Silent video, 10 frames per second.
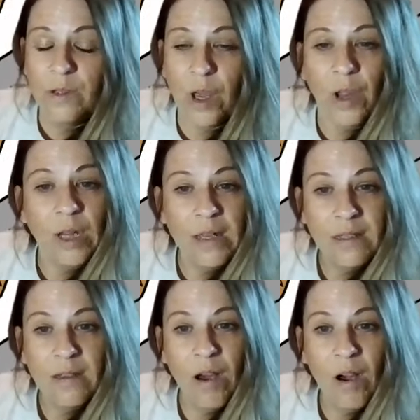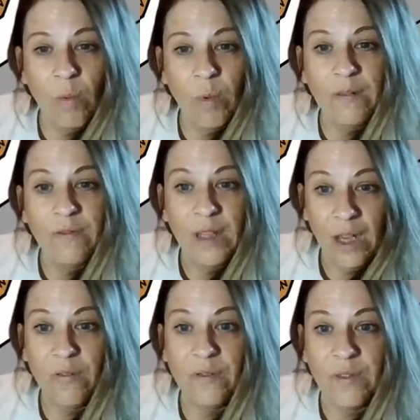So let's start with the
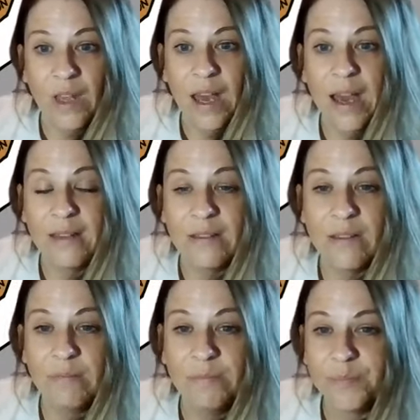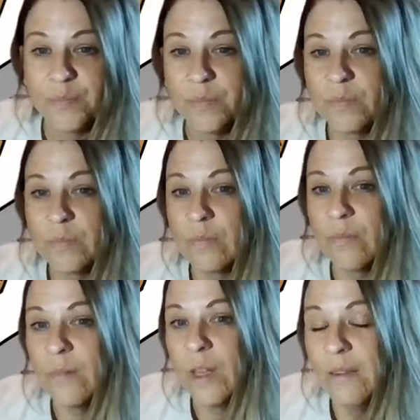gift of the head.
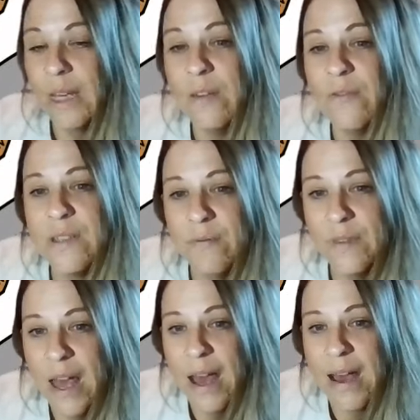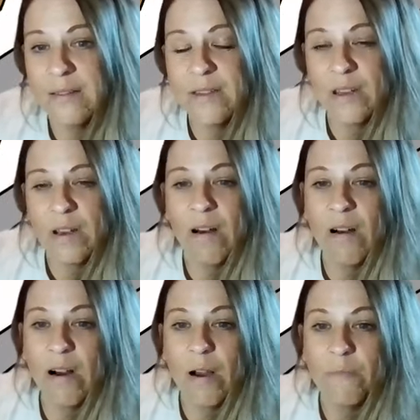The gifts of the head
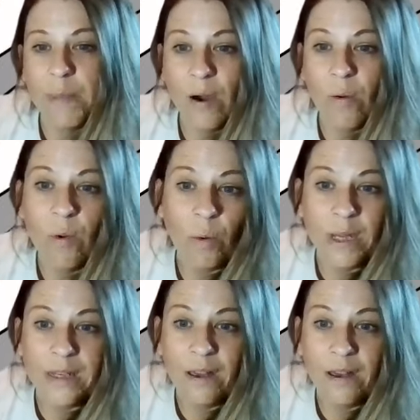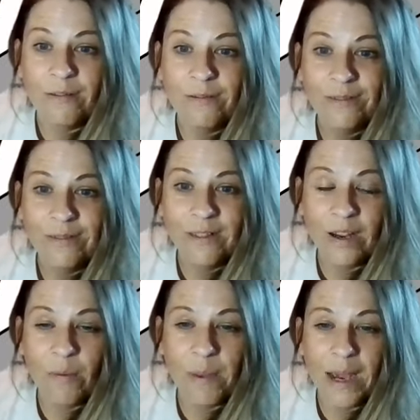are about what we know.
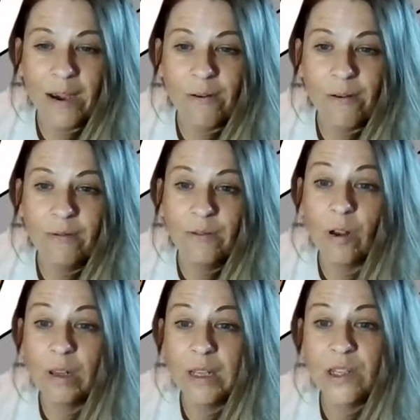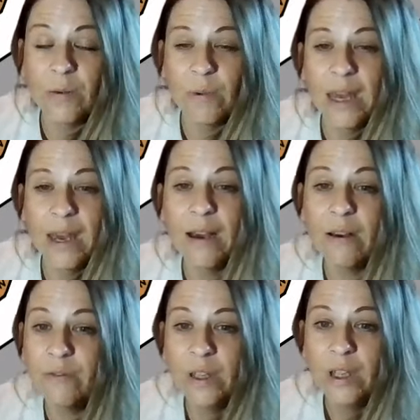They're about knowledge that we
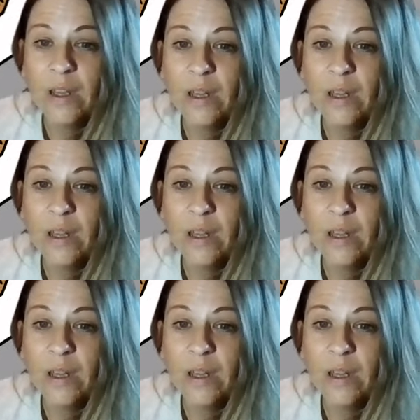have,